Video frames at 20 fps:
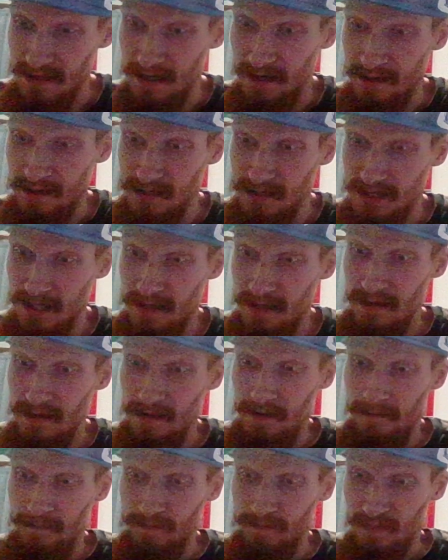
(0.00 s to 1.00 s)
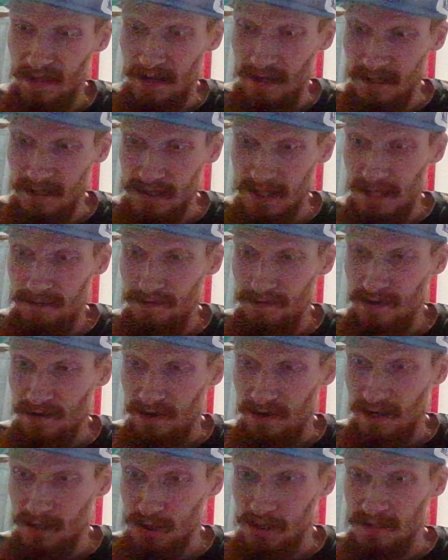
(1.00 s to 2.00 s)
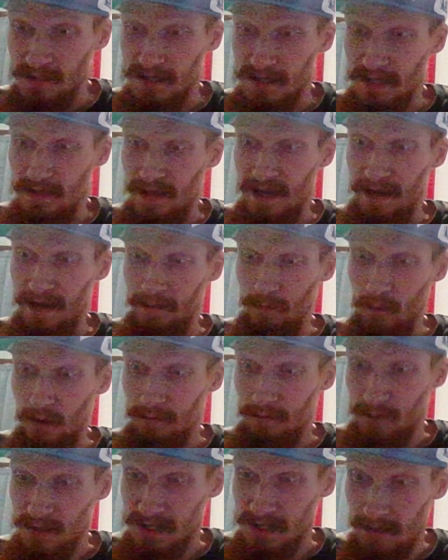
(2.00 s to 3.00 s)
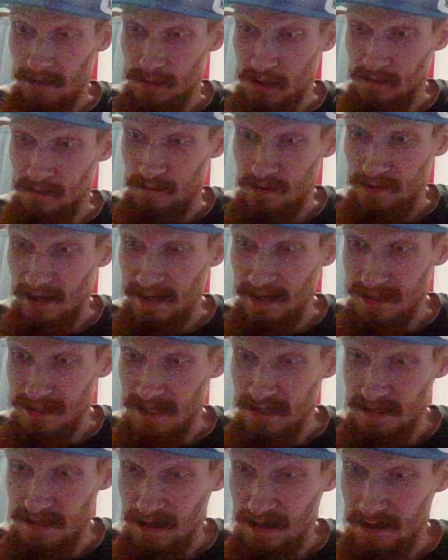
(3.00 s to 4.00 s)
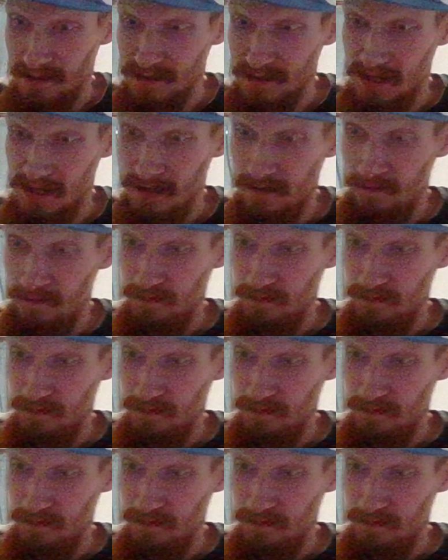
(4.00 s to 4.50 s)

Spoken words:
yards. Xavier Hutchinson had 1 reception for 19 yards.